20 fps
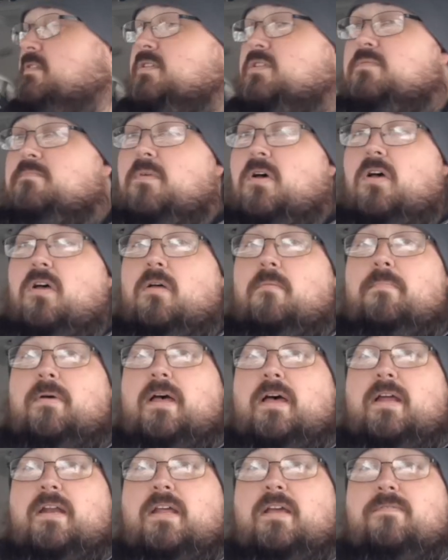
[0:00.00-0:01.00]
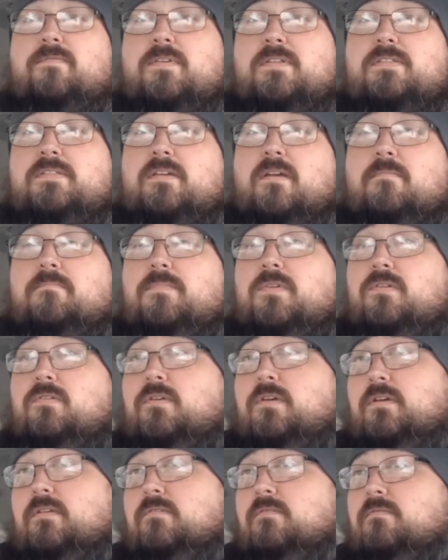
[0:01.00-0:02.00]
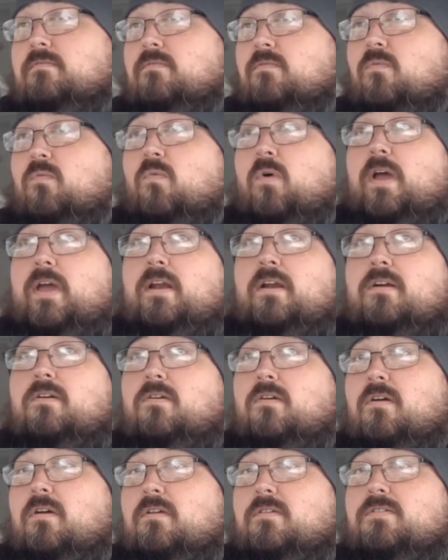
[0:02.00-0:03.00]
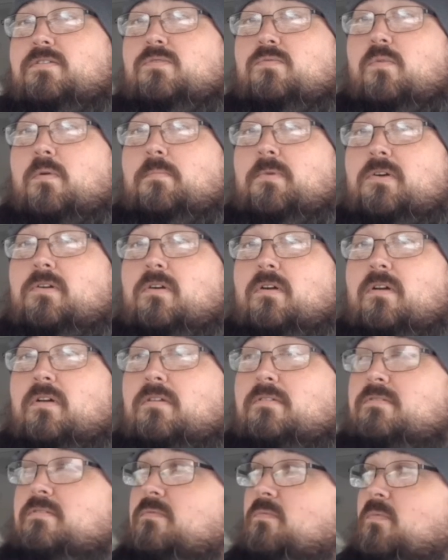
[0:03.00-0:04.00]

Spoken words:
a small body, if it's something you can wade across, swim across,